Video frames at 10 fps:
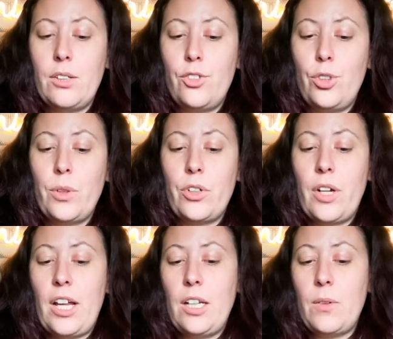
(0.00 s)

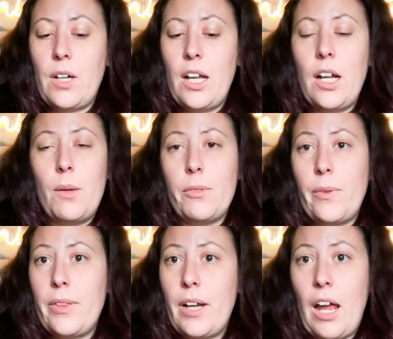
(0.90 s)
281 items
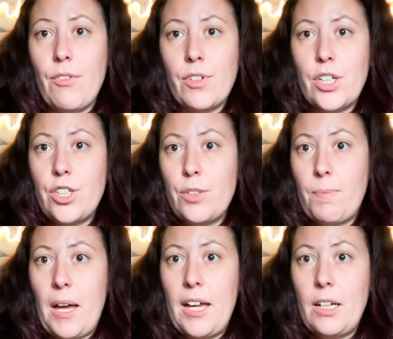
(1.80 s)
with an average
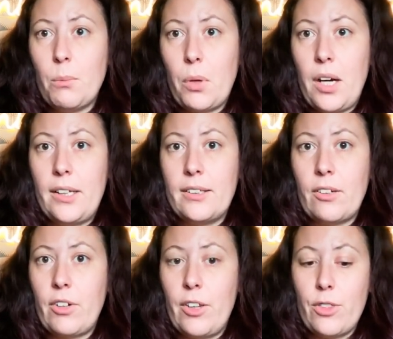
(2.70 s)
buying price
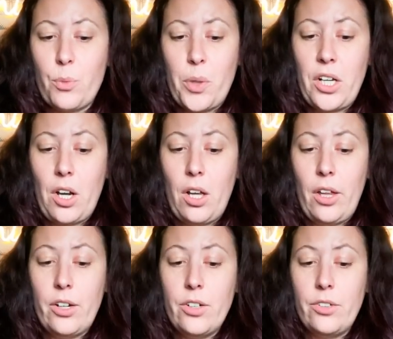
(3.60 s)
around
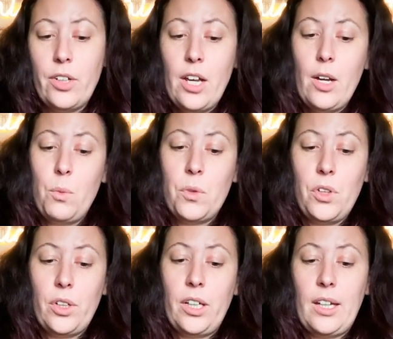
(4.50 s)
$3. We're
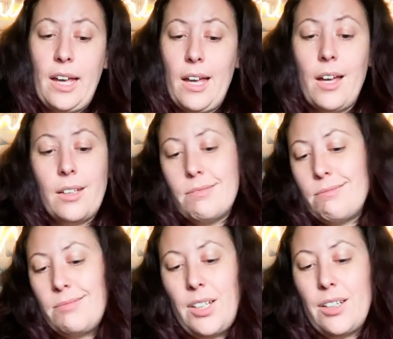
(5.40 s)
looking at,
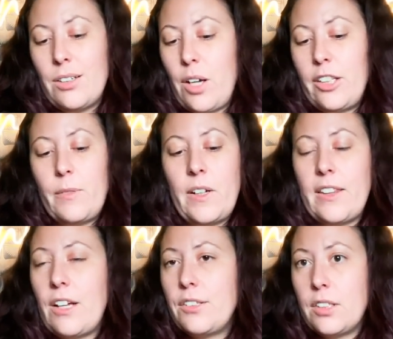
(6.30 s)
you know, I spent
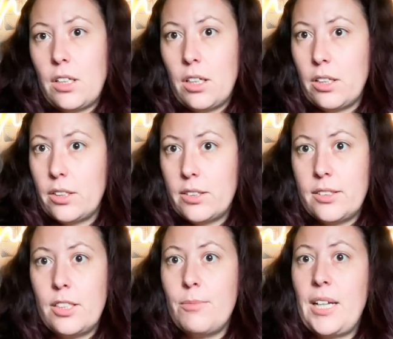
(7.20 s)

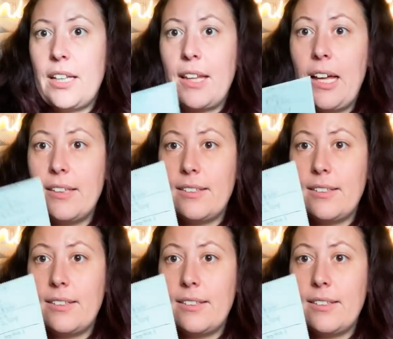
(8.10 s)
$1,000 to make that